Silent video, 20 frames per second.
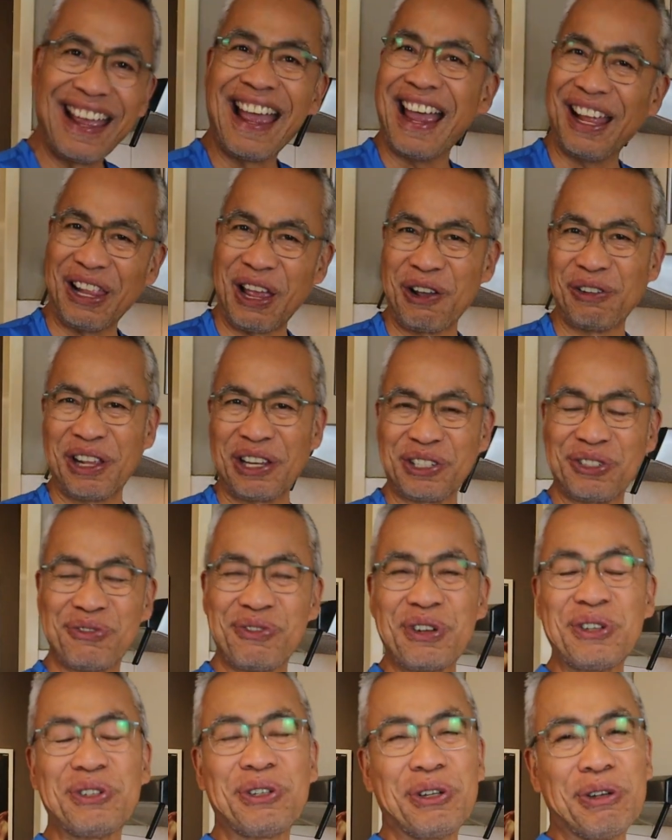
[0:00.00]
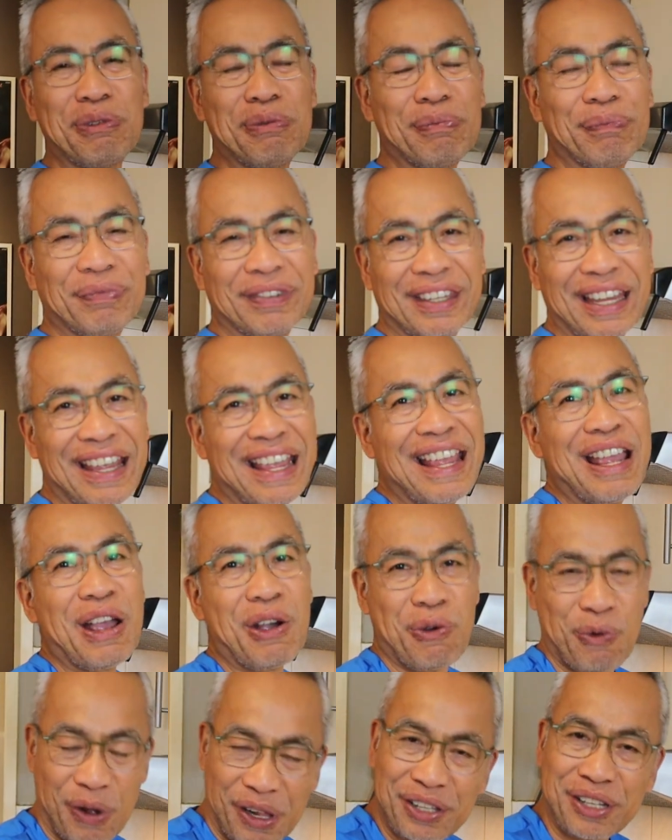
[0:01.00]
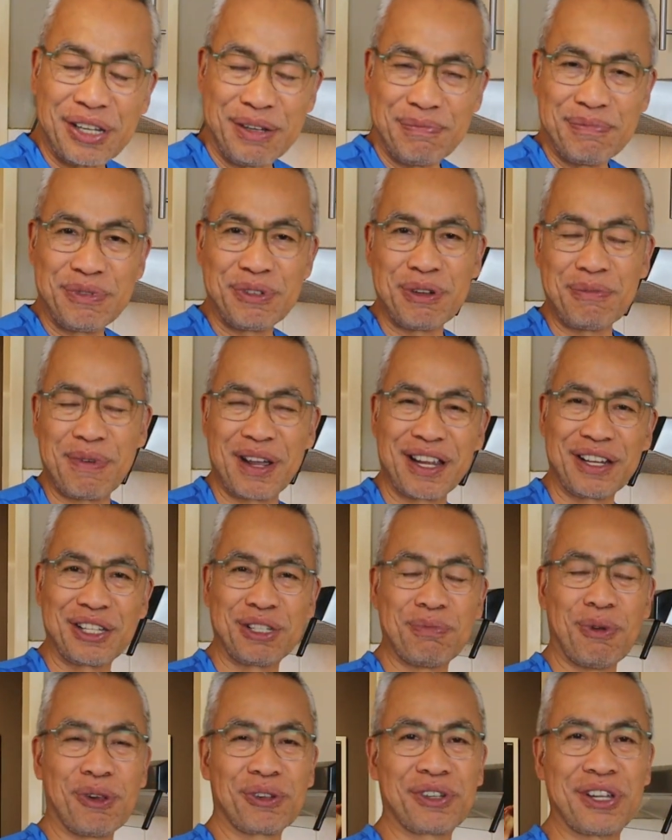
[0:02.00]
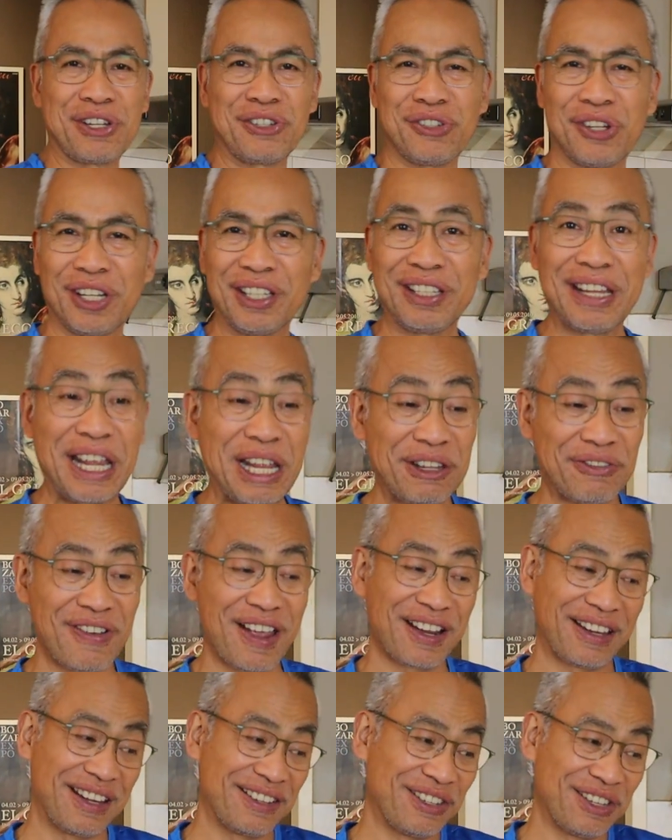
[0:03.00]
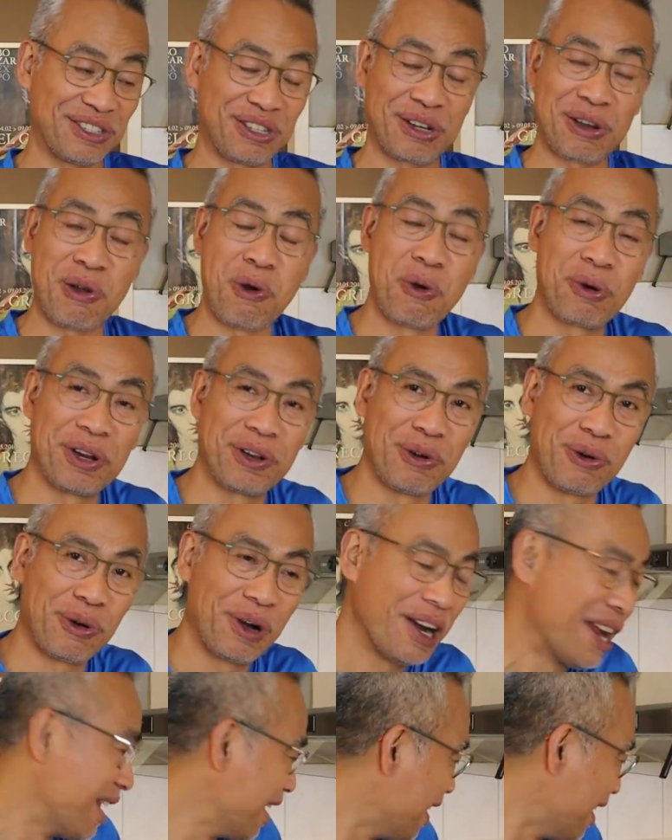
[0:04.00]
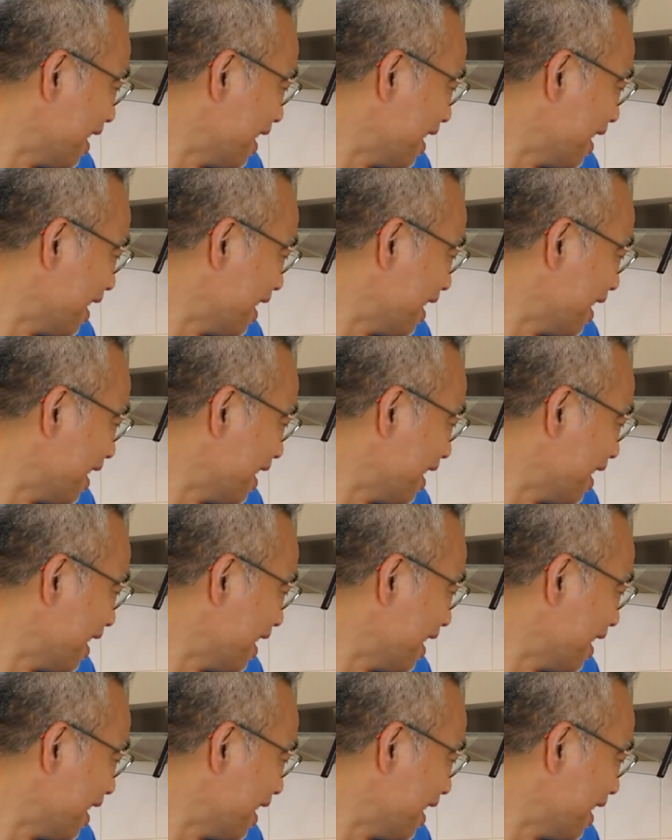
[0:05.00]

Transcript: Hello, let's presume. Welcome to my small kitchen. In fact, it's just a corridor.